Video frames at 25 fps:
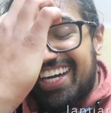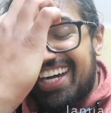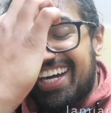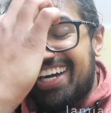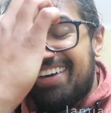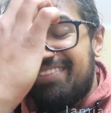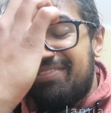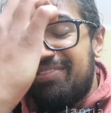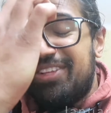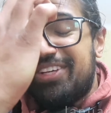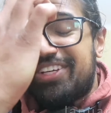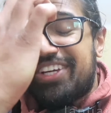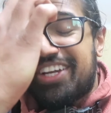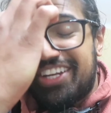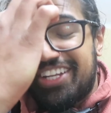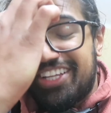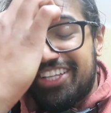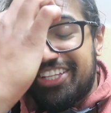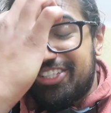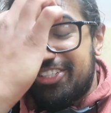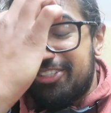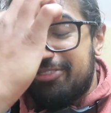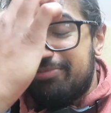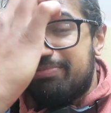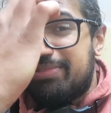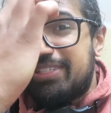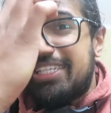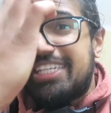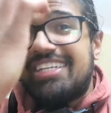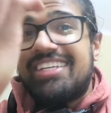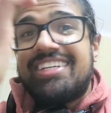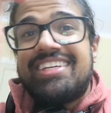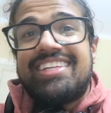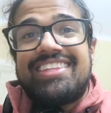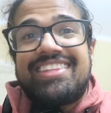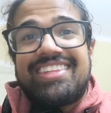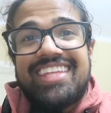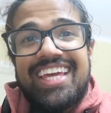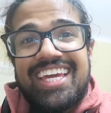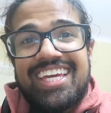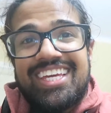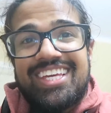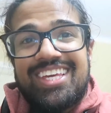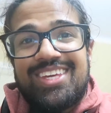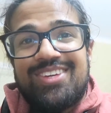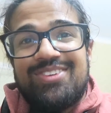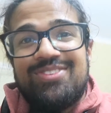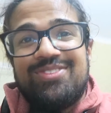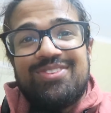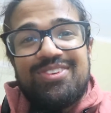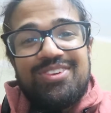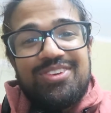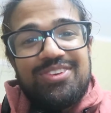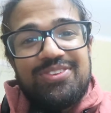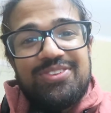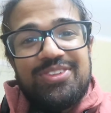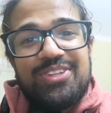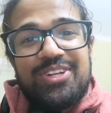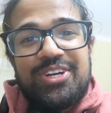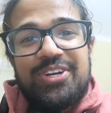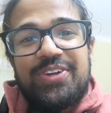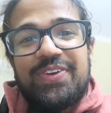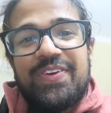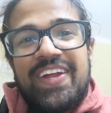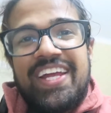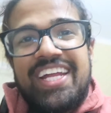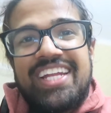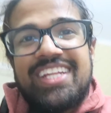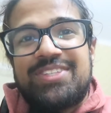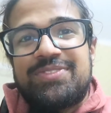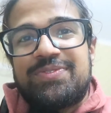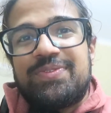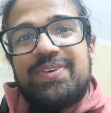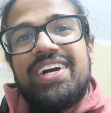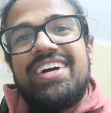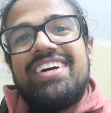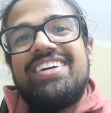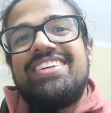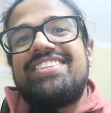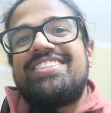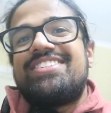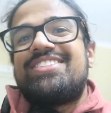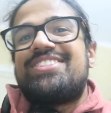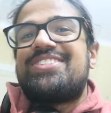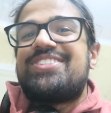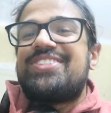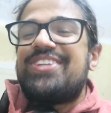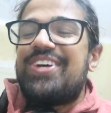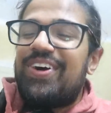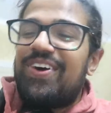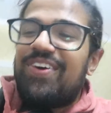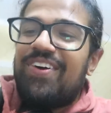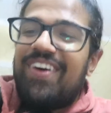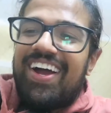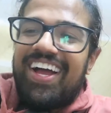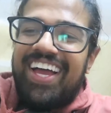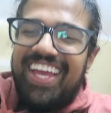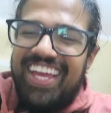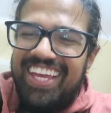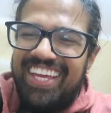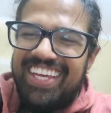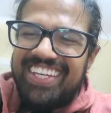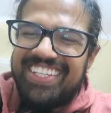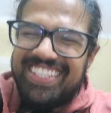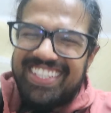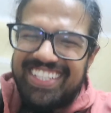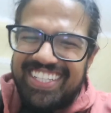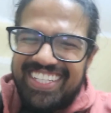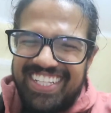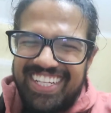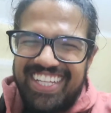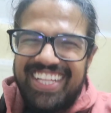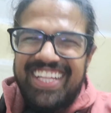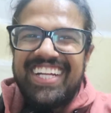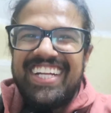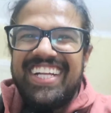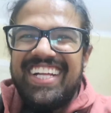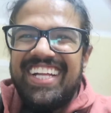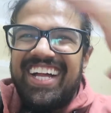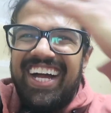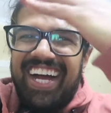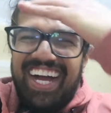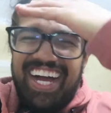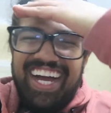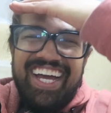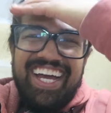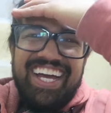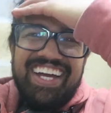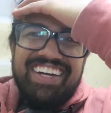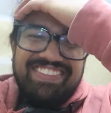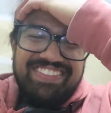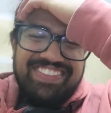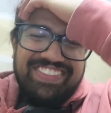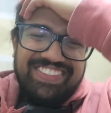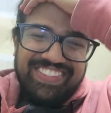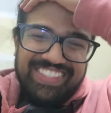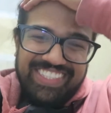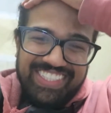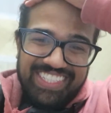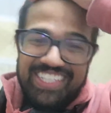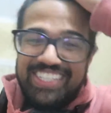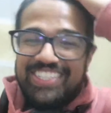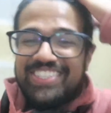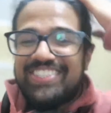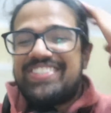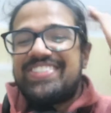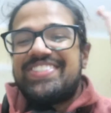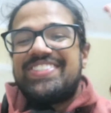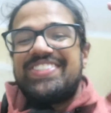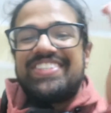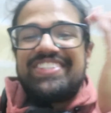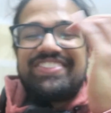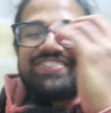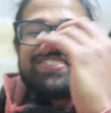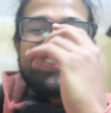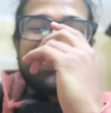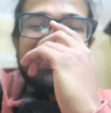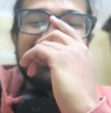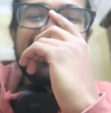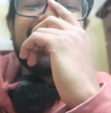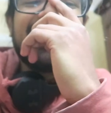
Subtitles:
I'm looking a little beat. Thank you. You look great as well. So, I have a really good story for you